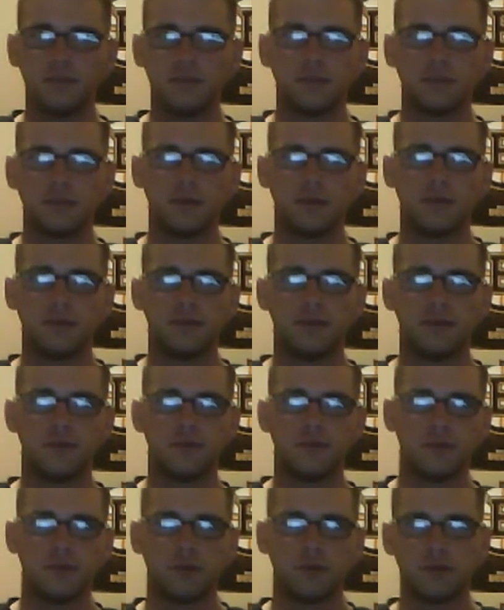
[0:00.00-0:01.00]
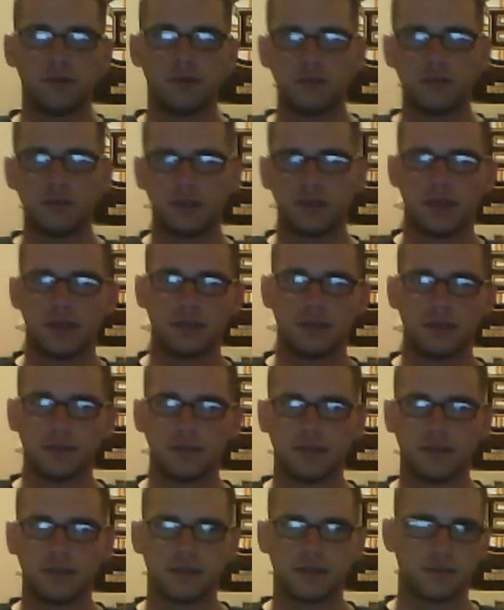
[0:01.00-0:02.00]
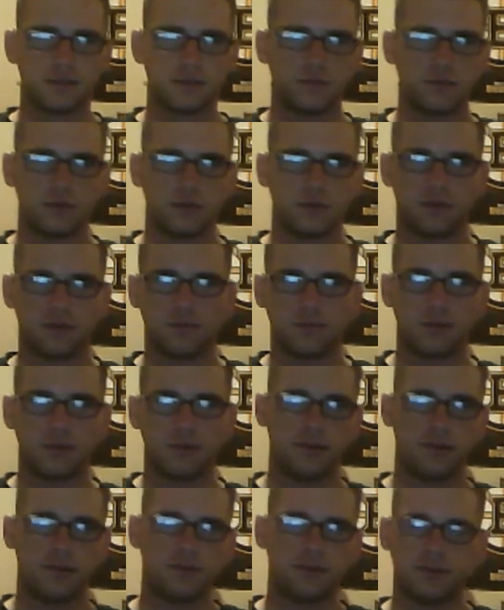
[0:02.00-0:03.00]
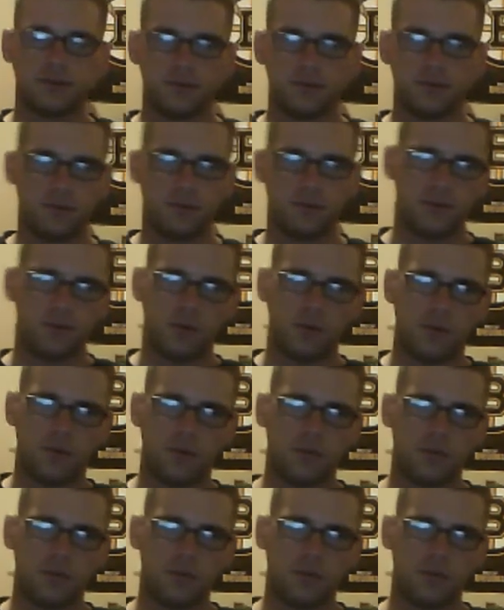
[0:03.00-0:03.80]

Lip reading: But if you're one of those guys who has like foregrip on it, it won't